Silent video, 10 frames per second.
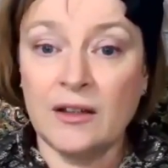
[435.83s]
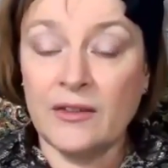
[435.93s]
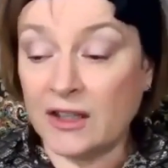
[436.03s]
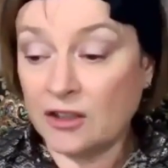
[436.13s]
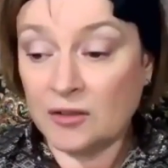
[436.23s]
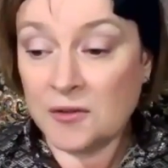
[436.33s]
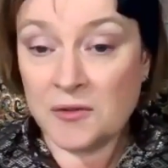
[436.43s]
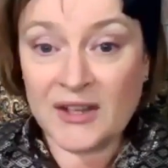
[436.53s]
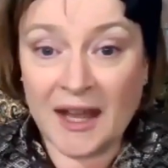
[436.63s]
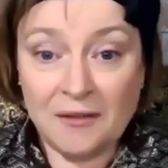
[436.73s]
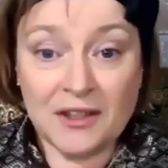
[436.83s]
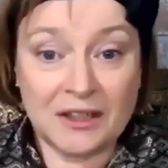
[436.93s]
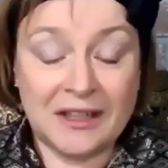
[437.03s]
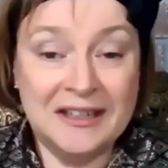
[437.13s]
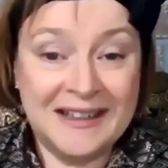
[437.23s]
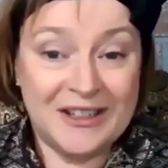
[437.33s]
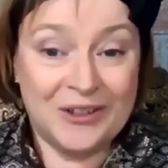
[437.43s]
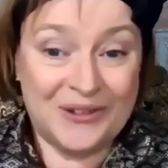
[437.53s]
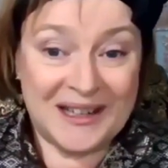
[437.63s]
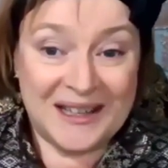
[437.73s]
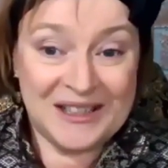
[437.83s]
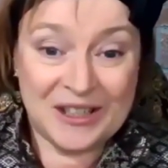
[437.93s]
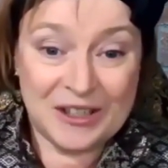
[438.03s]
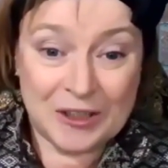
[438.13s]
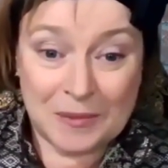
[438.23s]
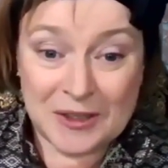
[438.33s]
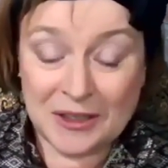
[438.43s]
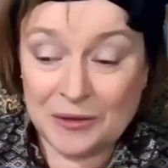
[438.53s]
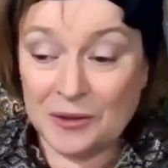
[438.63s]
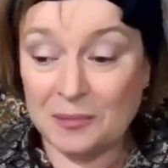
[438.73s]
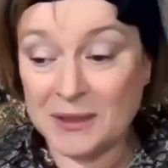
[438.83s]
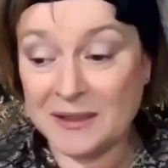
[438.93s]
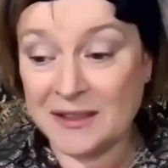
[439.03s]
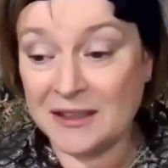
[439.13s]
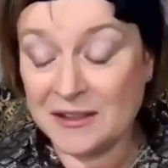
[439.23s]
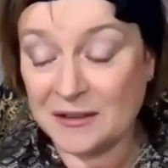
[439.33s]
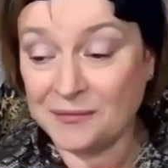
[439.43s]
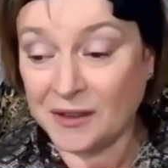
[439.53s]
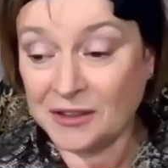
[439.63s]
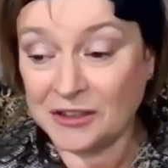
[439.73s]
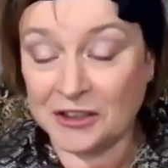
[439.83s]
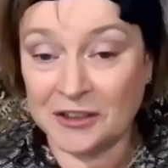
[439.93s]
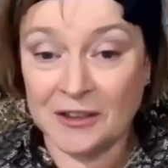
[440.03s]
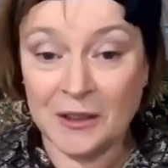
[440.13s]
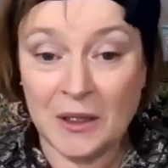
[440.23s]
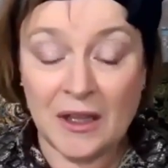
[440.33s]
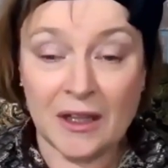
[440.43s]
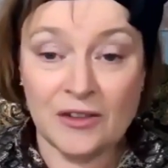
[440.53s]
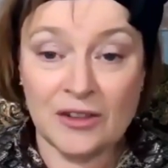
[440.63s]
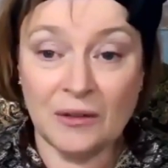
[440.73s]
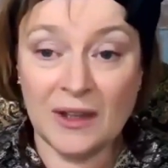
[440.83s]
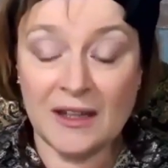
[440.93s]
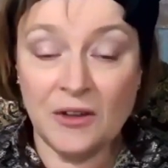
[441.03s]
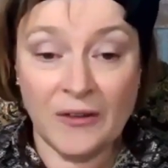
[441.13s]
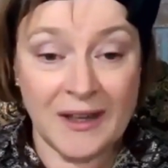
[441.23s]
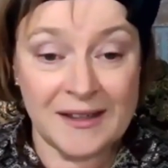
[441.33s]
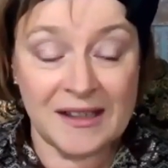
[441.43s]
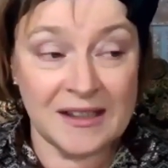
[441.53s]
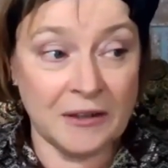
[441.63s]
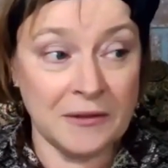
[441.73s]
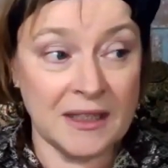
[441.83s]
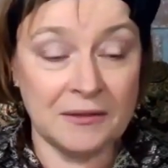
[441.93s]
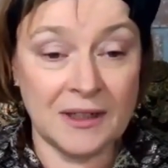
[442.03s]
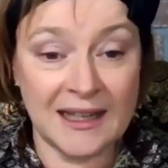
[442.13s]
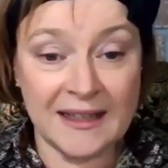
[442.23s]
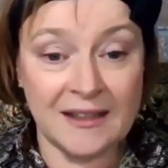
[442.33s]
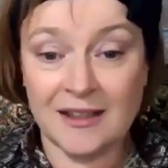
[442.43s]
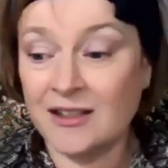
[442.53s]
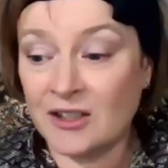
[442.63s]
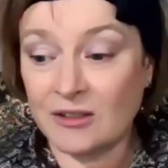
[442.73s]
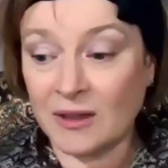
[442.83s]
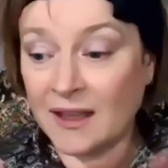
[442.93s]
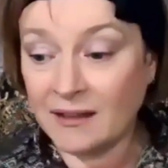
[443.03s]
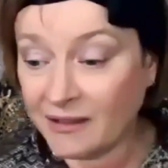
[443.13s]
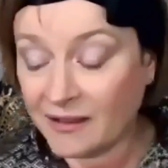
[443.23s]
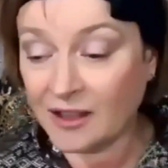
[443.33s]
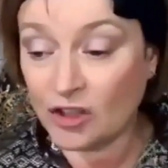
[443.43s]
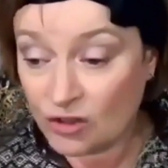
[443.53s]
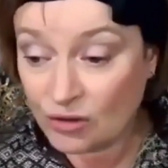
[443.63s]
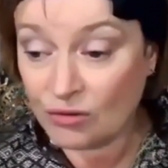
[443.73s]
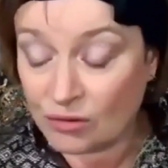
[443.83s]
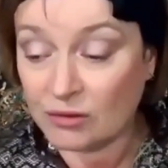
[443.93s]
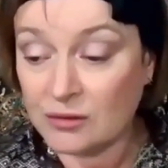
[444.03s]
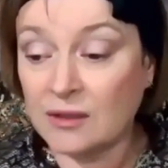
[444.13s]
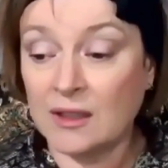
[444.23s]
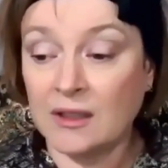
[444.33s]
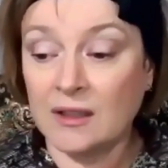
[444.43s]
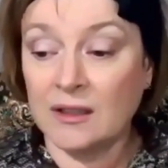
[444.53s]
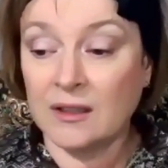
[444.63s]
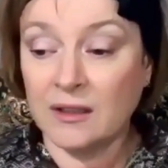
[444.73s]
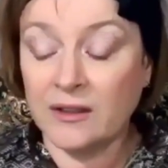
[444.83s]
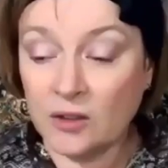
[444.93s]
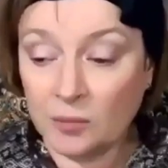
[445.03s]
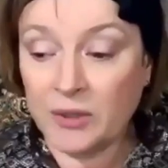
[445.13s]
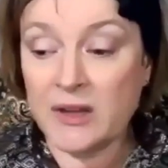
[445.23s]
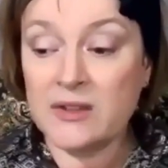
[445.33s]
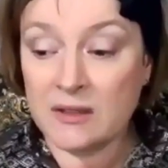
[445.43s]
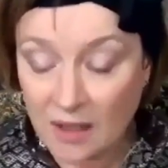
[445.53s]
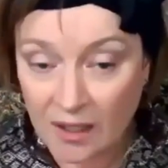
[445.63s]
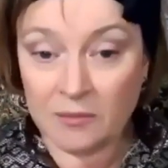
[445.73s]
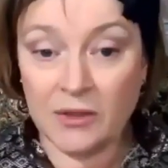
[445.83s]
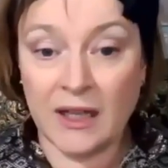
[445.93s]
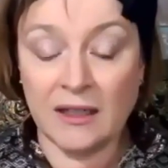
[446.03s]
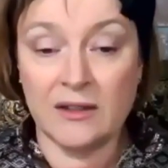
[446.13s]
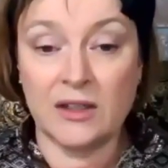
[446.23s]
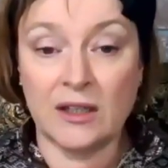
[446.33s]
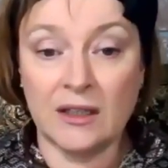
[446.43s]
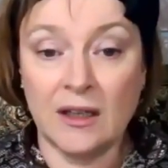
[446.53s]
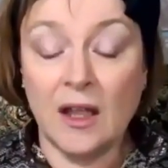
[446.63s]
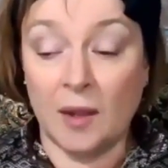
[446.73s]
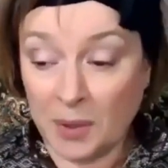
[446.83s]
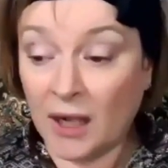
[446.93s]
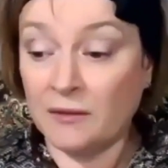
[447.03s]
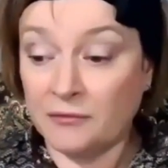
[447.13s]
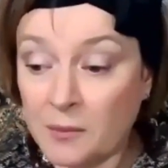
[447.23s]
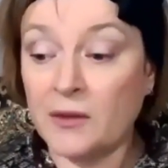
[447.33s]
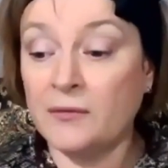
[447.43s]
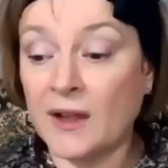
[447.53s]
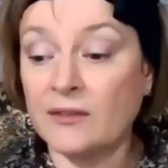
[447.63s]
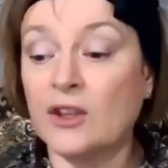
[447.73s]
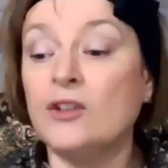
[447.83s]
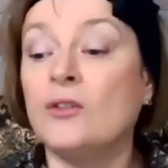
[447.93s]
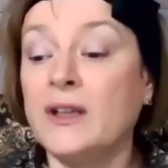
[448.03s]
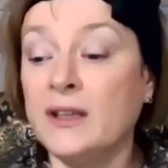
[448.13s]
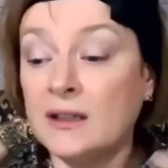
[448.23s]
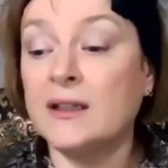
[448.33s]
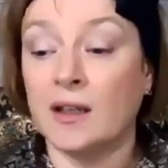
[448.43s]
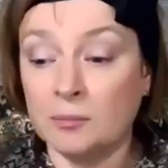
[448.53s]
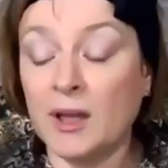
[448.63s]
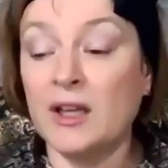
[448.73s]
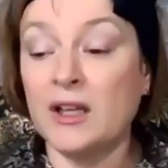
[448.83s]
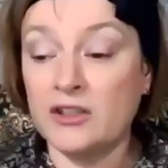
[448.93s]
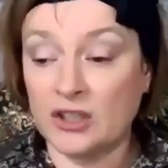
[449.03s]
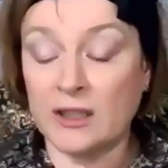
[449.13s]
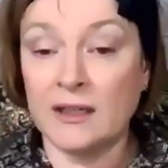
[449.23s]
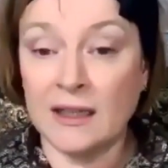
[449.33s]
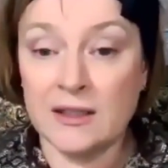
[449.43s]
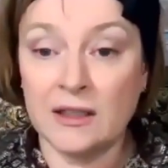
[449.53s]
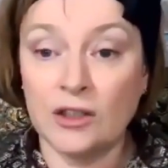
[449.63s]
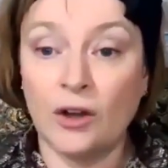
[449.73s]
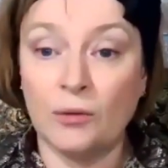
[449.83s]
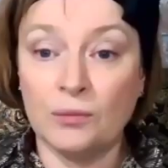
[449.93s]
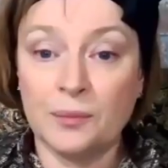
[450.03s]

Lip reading: they can cause havoc in your relationships and your ability to function. And so they're not necessarily related to anything at all in your present time reality, apart from the fact that you're healing and purging and letting go.